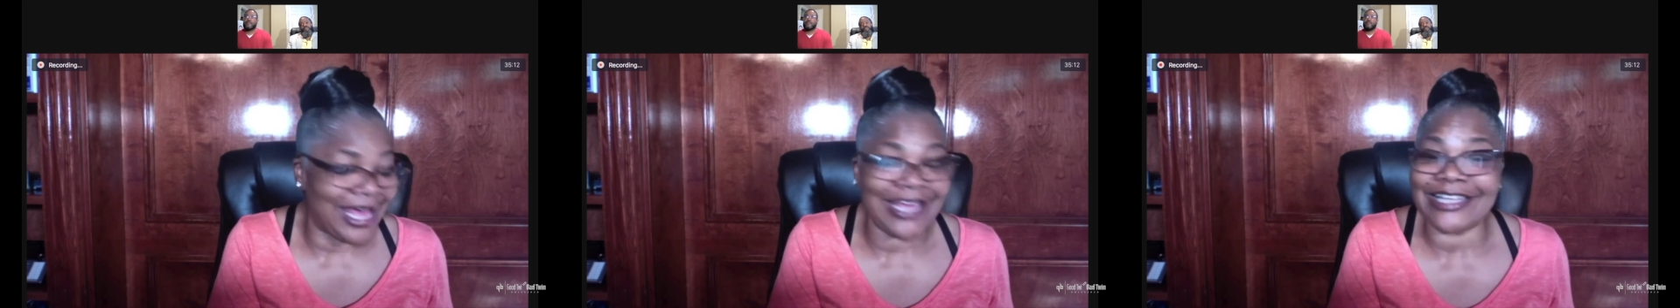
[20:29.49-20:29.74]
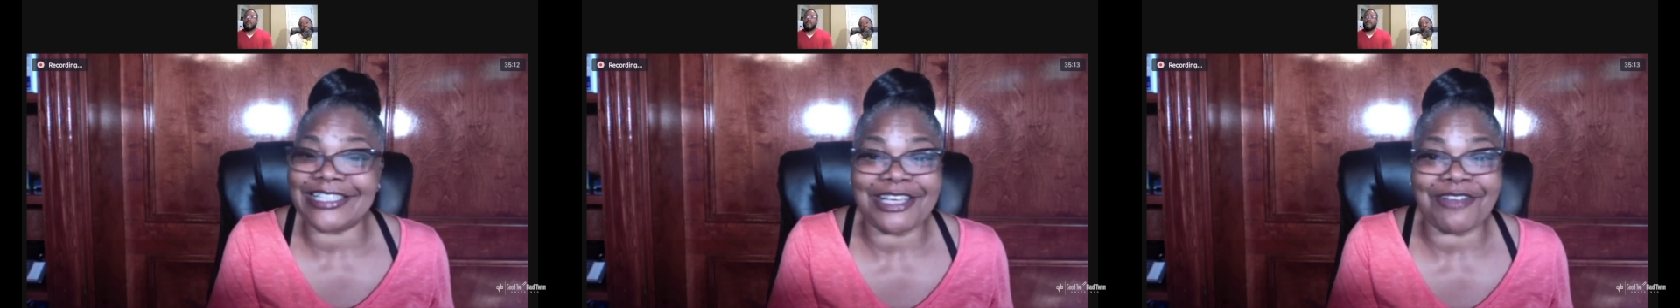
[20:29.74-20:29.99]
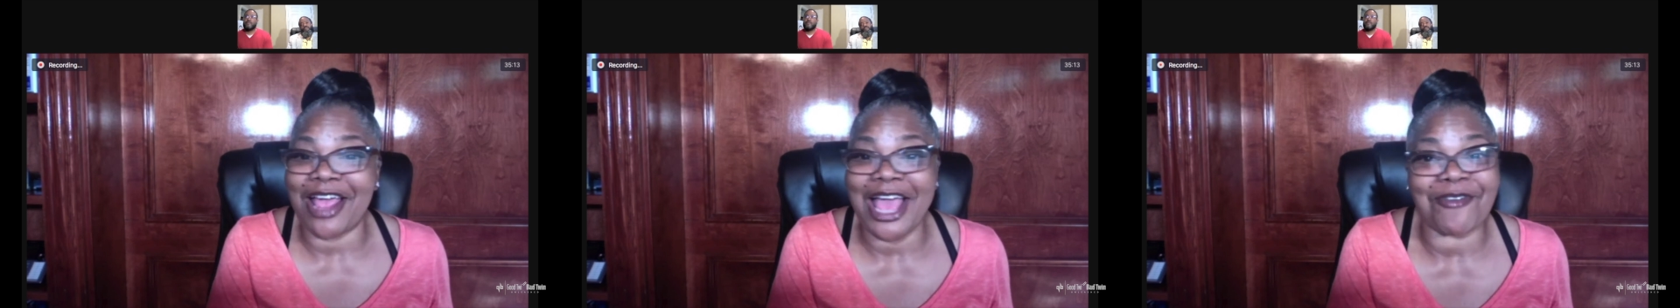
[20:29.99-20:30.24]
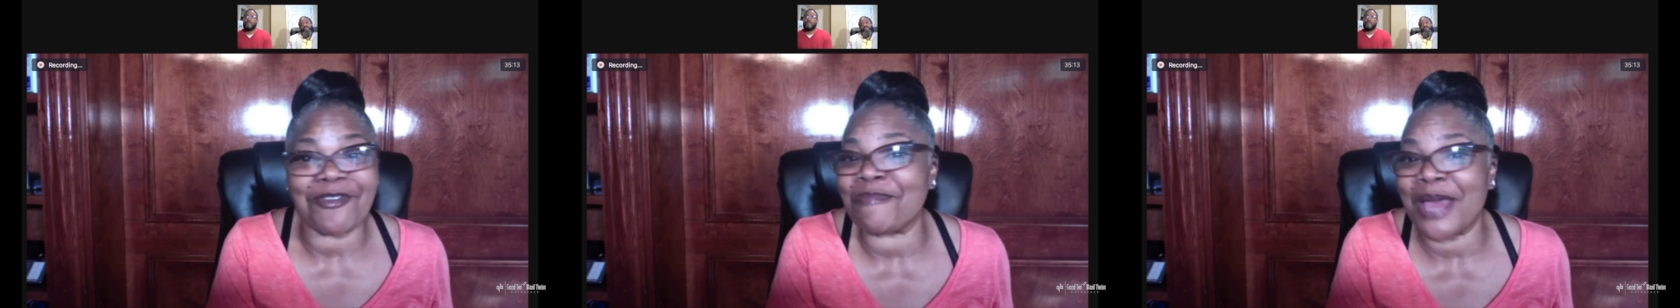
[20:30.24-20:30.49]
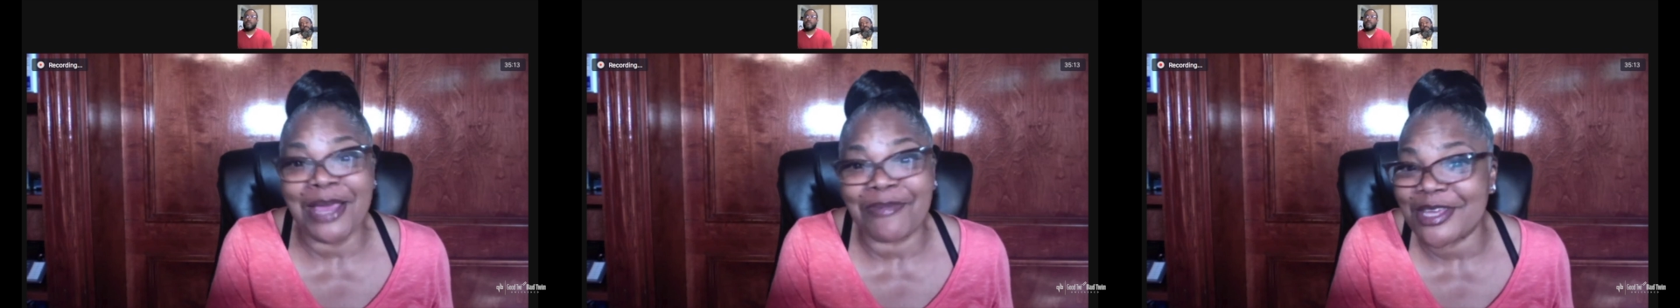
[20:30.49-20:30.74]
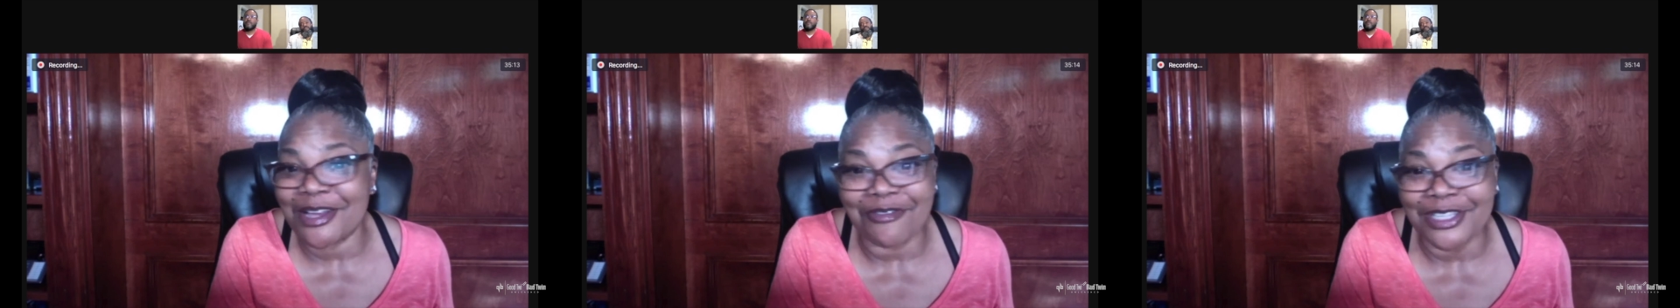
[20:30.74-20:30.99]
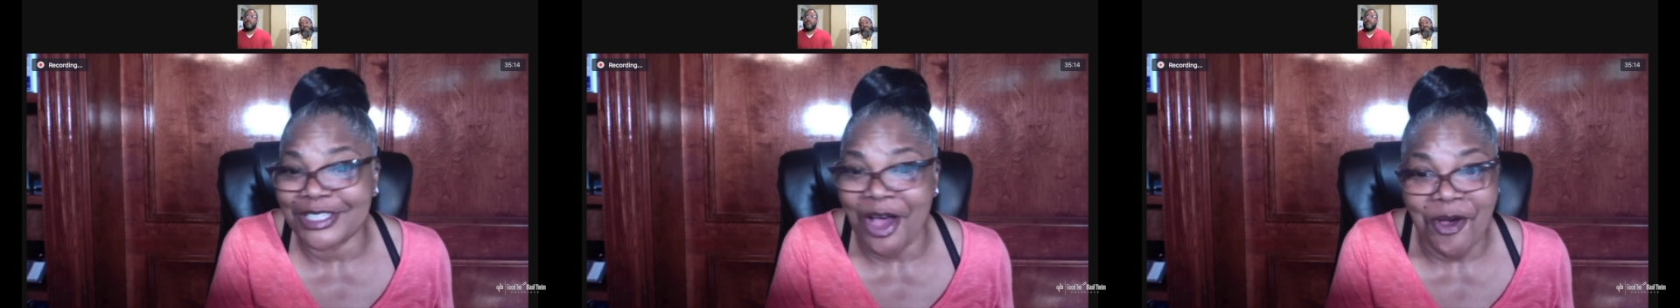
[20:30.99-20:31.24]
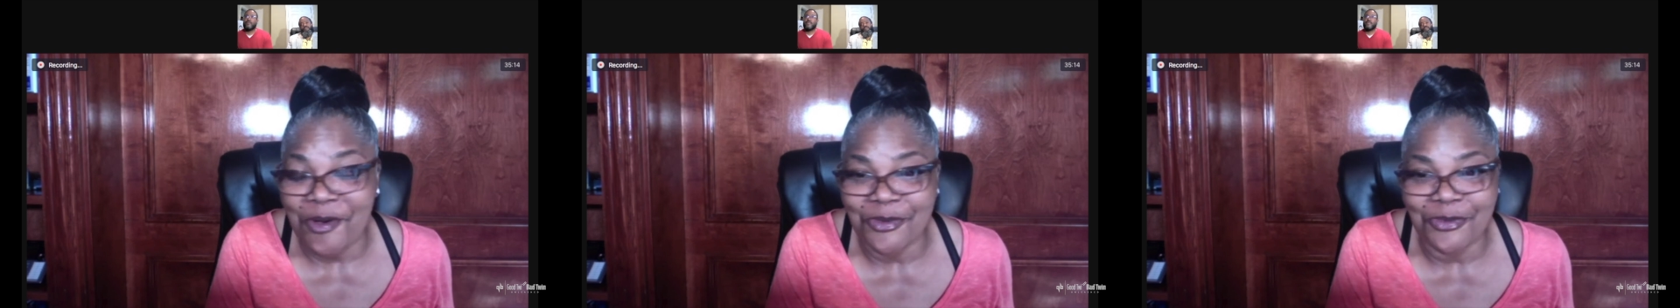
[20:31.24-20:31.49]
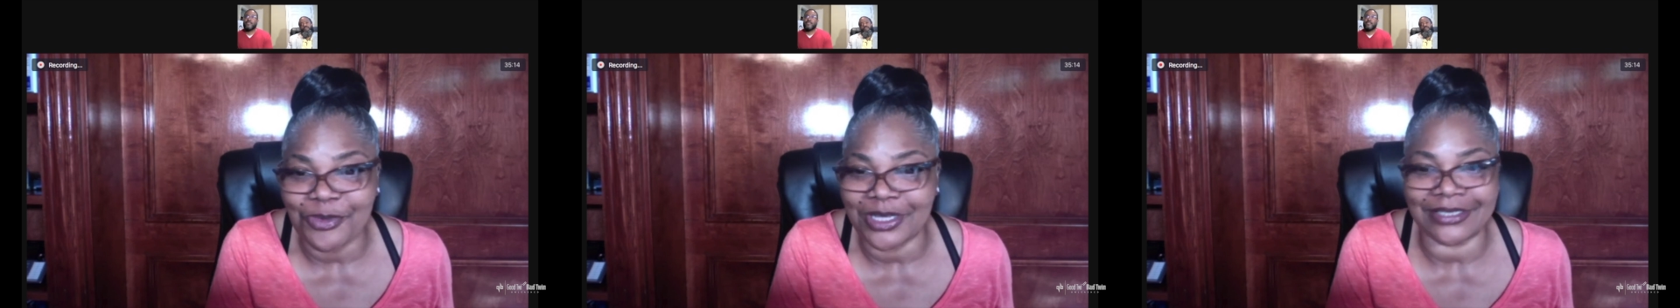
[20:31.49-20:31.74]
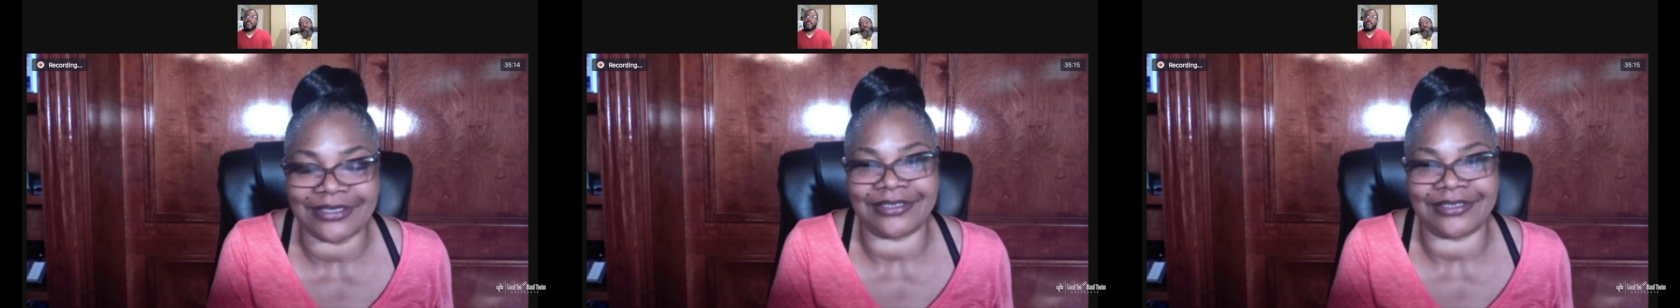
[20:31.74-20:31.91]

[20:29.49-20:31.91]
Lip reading: and he's getting ready to have a baby of his own,